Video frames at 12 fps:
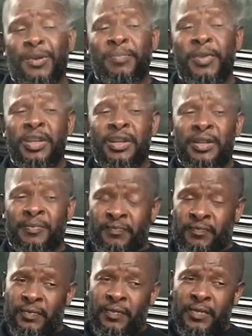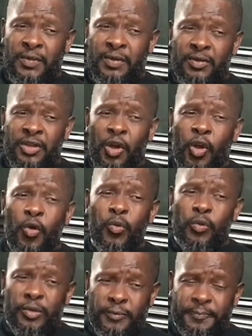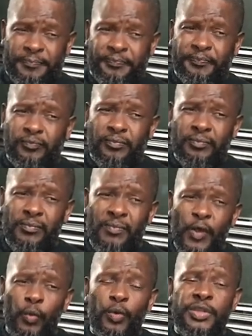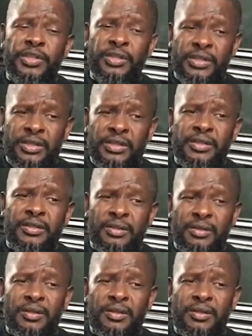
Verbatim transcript: what I'm getting. The oak, which is,